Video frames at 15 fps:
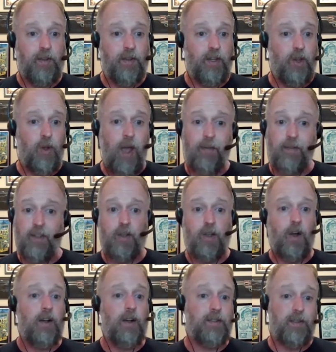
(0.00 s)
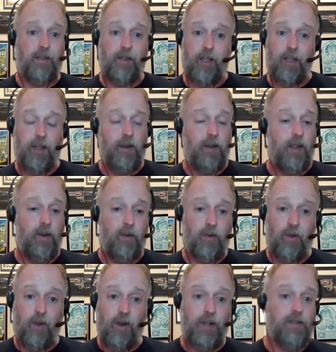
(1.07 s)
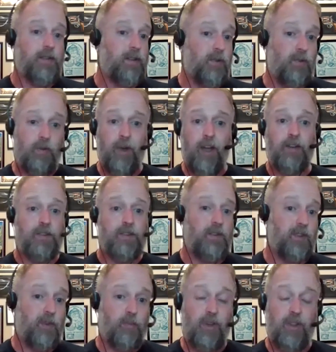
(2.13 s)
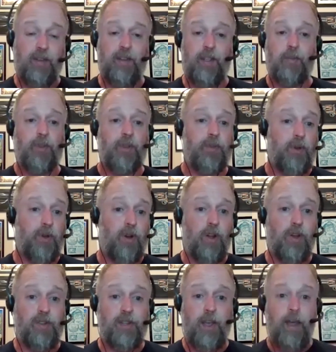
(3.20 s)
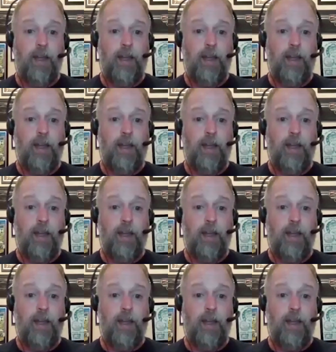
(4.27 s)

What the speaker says: You have to constantly remind yourself to breathe deeply through your nose